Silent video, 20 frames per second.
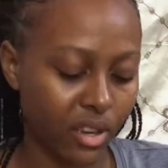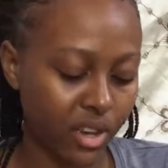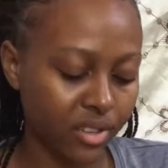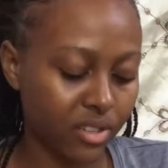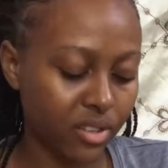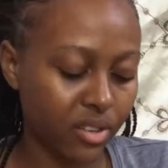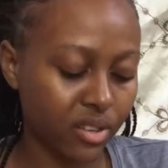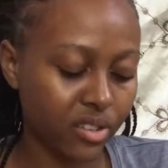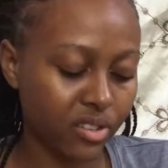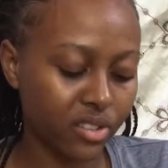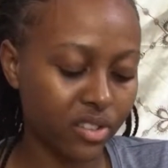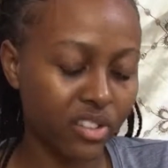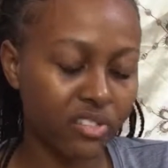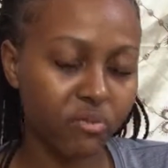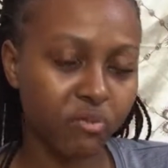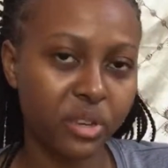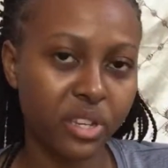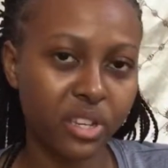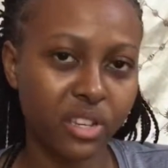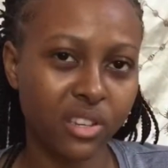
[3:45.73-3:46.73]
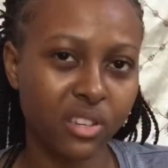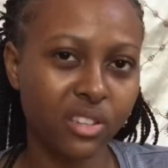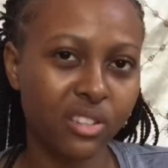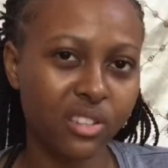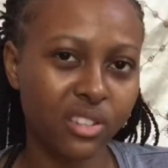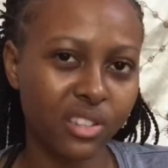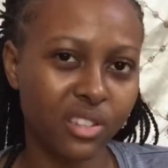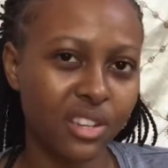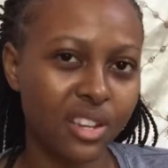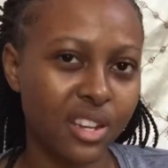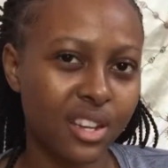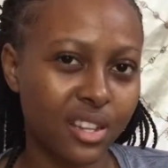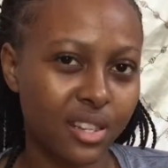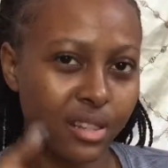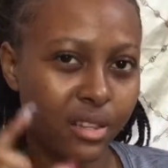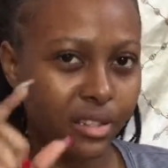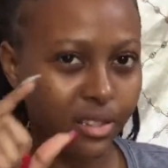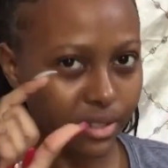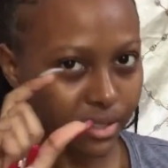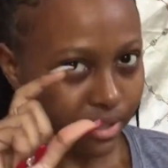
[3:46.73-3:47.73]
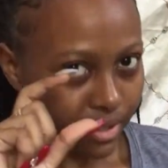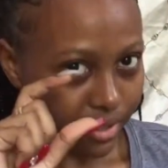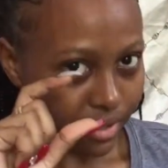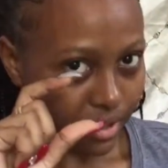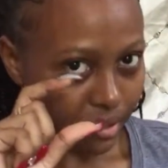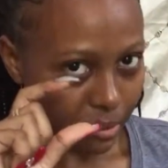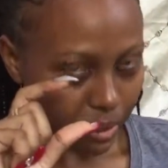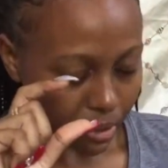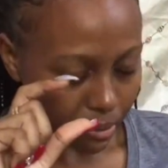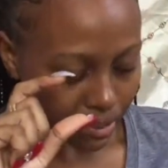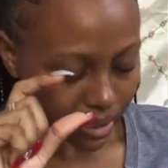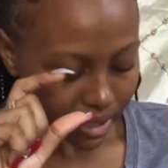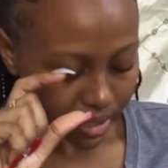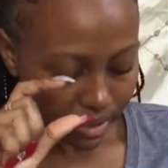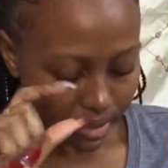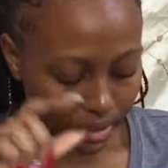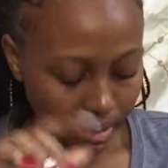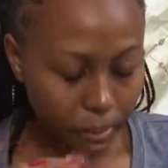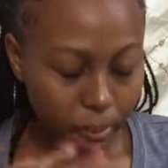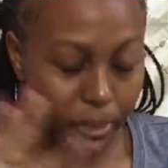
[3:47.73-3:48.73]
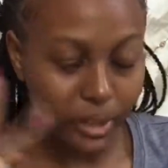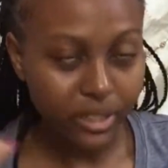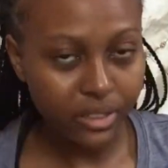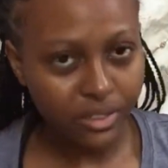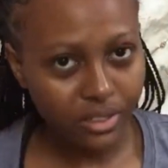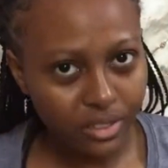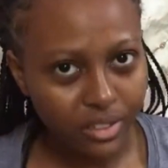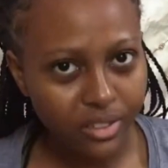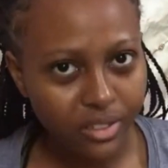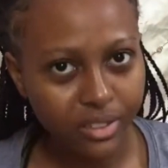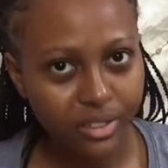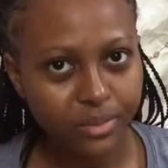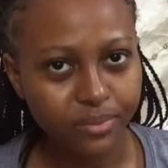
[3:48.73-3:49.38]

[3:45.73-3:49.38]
I thought I should have made the container a little bit bigger, but